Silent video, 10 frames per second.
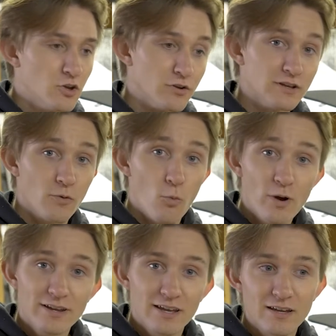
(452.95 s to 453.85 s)
You get the
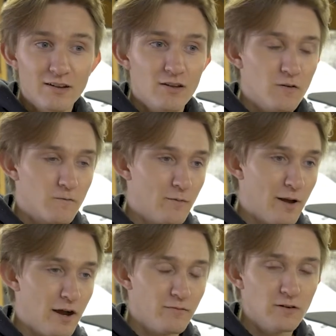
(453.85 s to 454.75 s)
one kit from
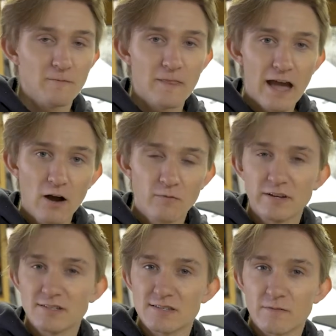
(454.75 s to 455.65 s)
Alpha. Alpha
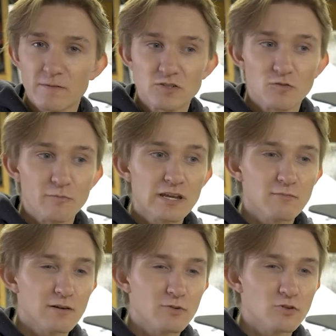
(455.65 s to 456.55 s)
is the official
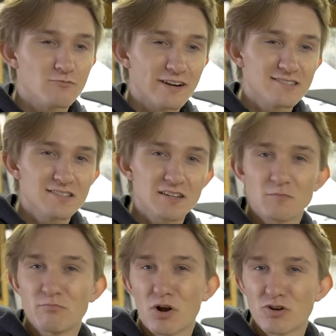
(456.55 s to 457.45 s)
BMW
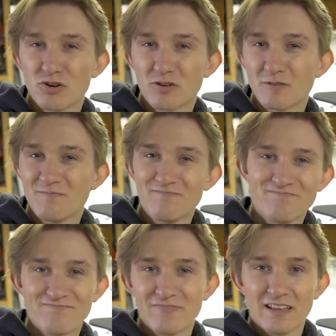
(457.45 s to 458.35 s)
racing partner.
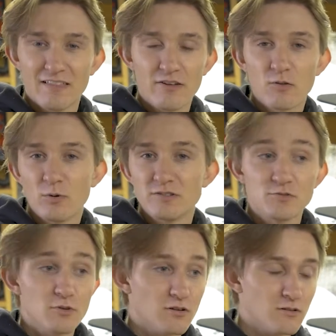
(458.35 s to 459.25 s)
They're the ones who
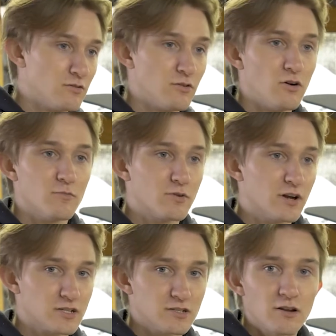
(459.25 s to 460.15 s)
do all the
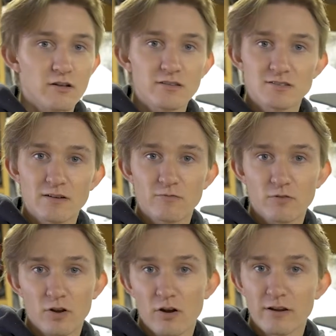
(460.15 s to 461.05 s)
production and all the stuff
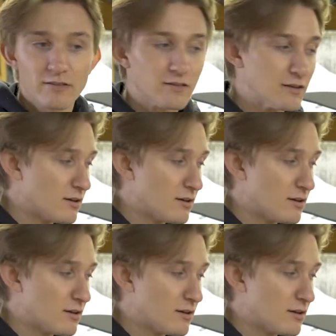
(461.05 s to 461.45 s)
regarding